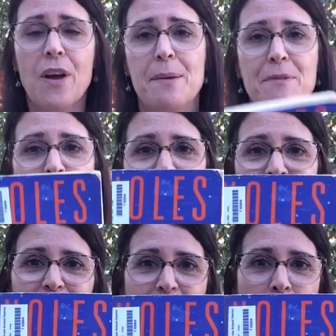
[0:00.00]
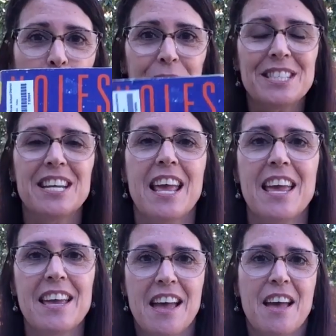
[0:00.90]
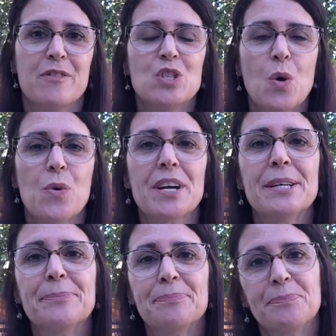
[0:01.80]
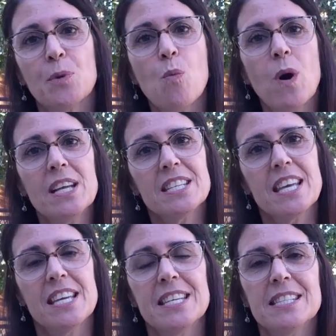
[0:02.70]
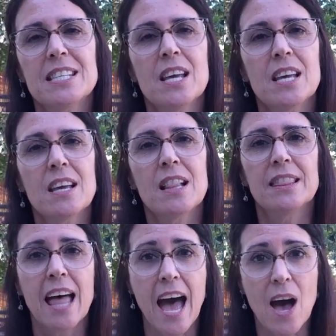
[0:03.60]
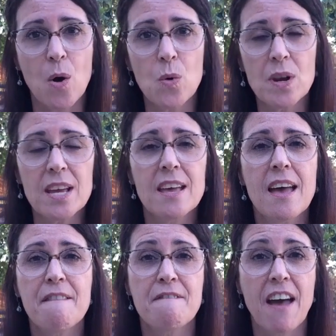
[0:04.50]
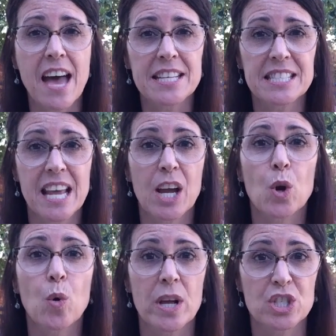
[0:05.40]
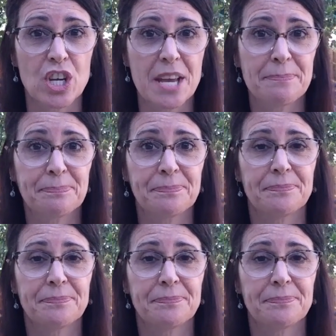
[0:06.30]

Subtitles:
Okay, before I start holes today, I have a joke. What is loud, fast, and crunchy?